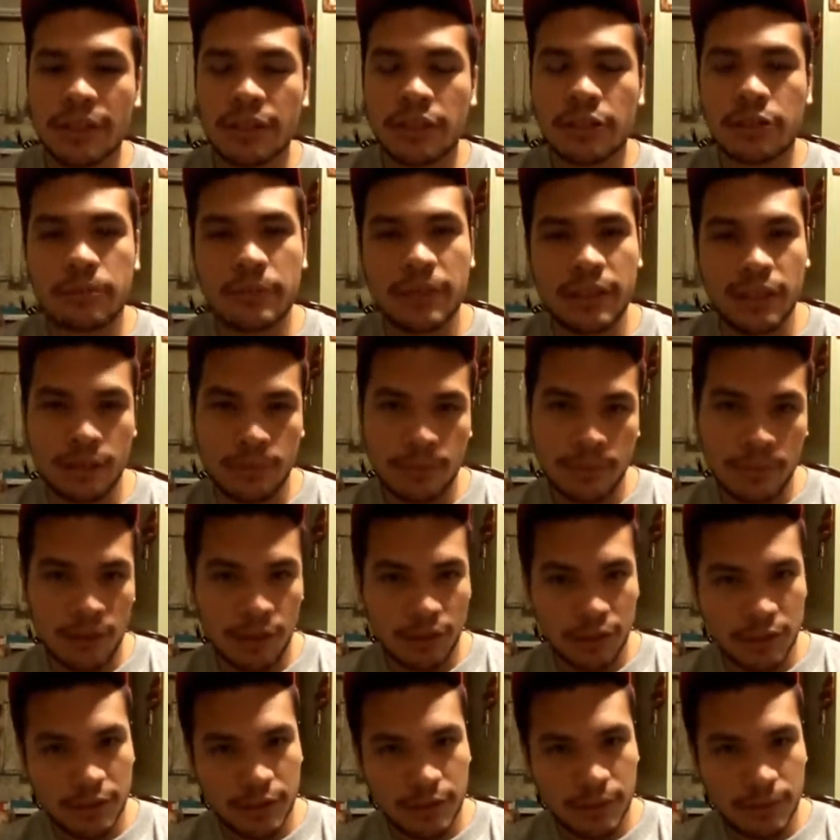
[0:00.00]
your means of
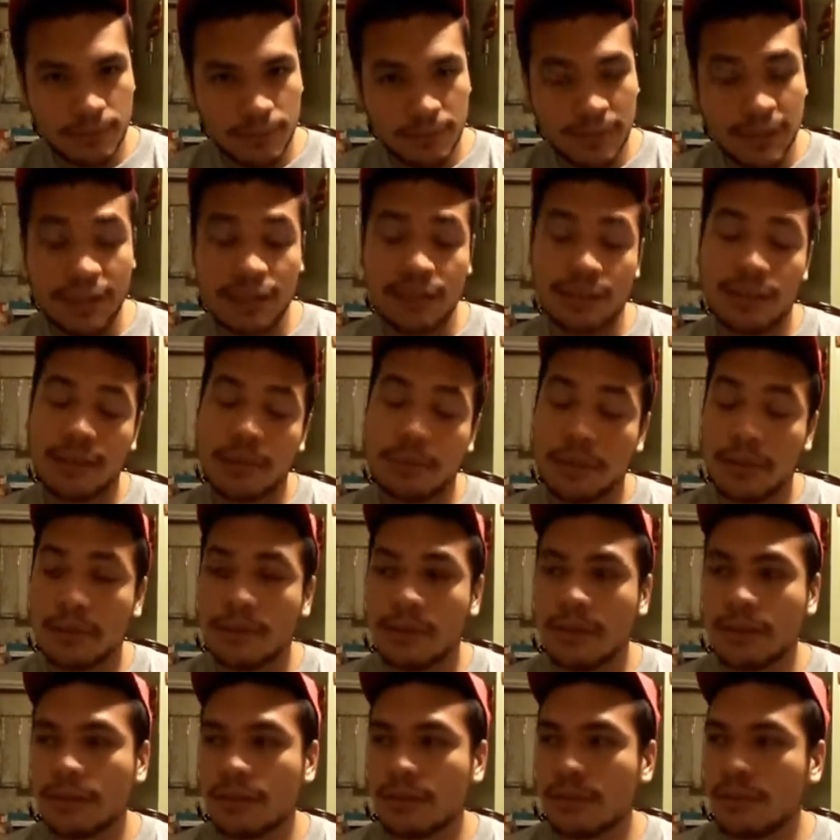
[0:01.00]
production. Yes, that'd be the
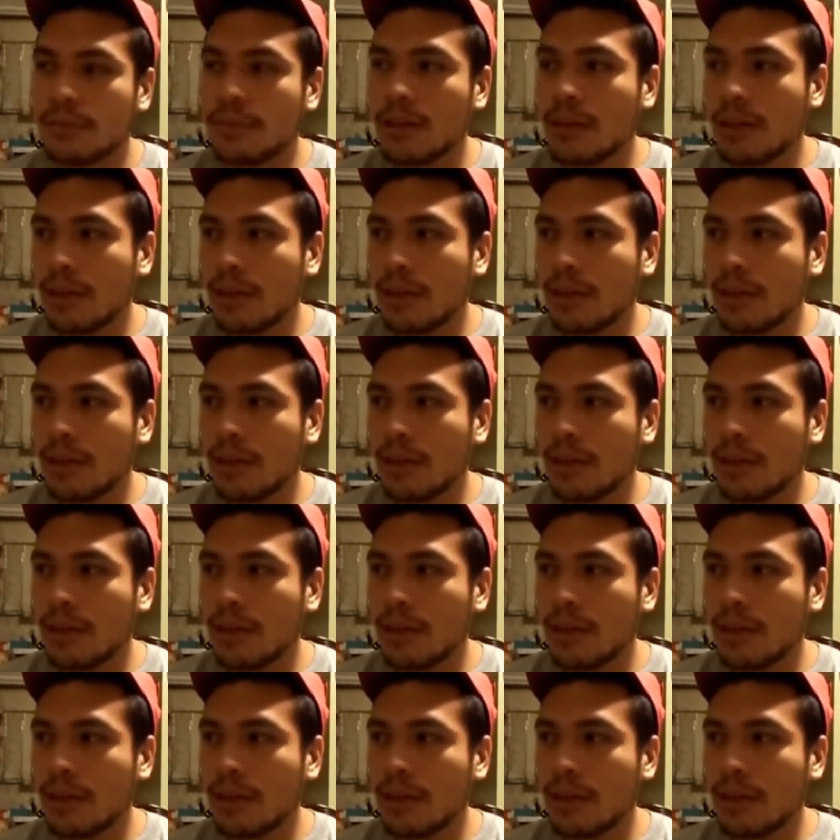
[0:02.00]
right term.